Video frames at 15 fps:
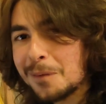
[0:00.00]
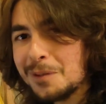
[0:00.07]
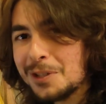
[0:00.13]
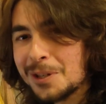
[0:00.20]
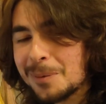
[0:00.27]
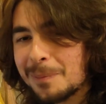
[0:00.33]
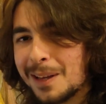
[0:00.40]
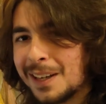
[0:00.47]
from
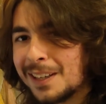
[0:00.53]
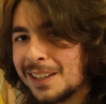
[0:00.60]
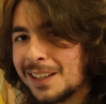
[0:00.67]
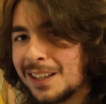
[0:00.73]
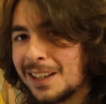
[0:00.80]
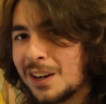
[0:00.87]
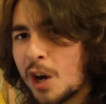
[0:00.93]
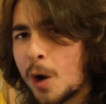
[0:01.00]
Chopin,
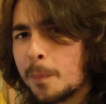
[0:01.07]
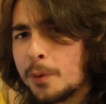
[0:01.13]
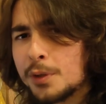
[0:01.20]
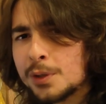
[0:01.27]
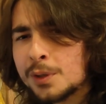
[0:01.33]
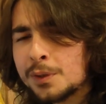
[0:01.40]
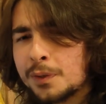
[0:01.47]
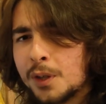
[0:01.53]

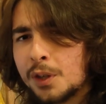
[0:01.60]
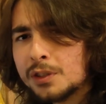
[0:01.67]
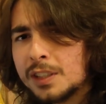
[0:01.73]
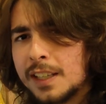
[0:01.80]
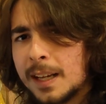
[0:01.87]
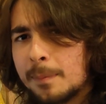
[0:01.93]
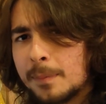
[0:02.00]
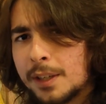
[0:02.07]
Opus
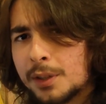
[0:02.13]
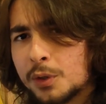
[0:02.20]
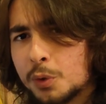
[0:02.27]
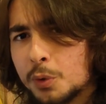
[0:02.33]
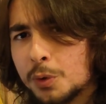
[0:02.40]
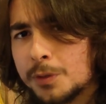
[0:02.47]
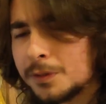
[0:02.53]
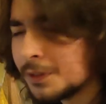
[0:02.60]
40 number
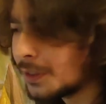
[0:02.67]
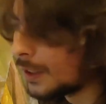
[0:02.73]
2,